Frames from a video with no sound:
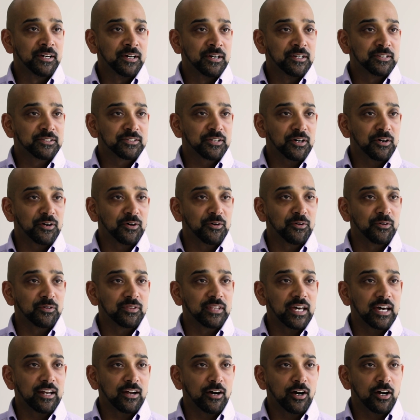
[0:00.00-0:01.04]
So
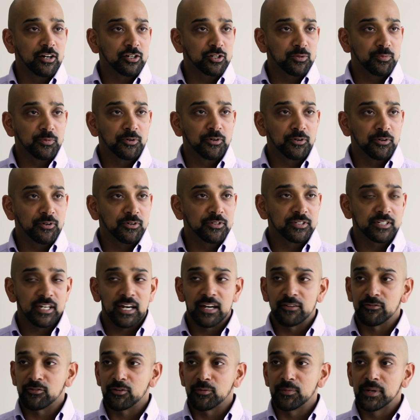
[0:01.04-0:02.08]
that entrepreneurial
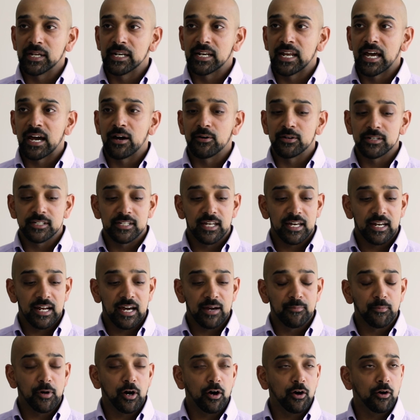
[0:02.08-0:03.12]
side for me now is that
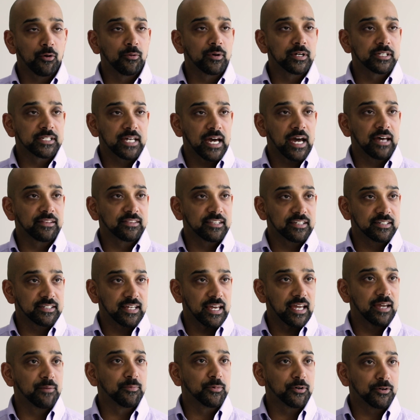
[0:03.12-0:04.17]
I'm always at the
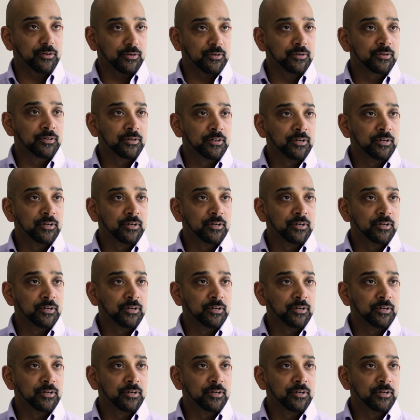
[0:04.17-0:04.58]
table